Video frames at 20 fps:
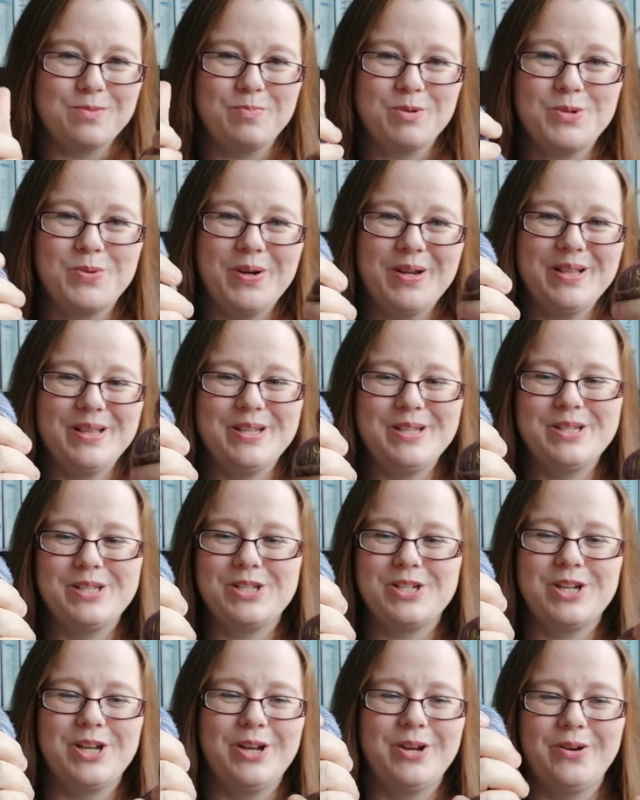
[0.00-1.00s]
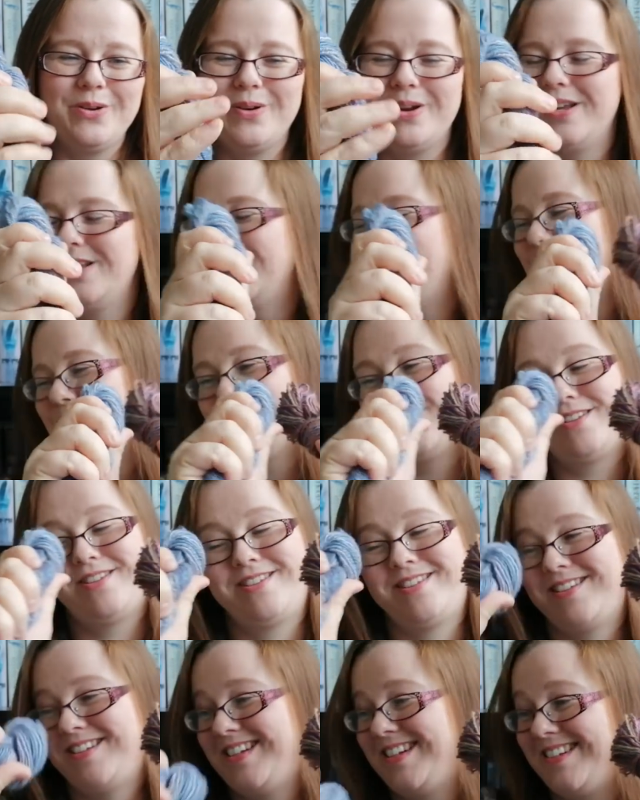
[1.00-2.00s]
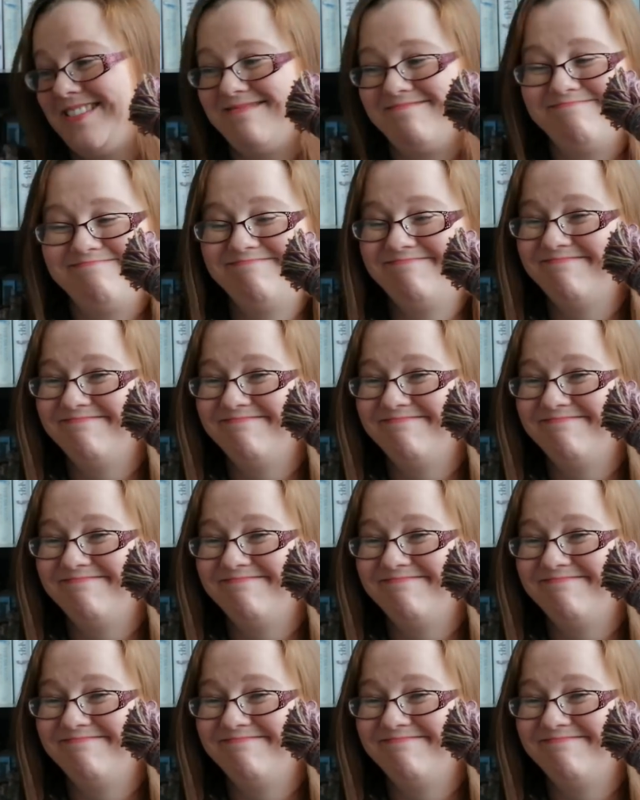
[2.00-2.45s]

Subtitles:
between these two is just,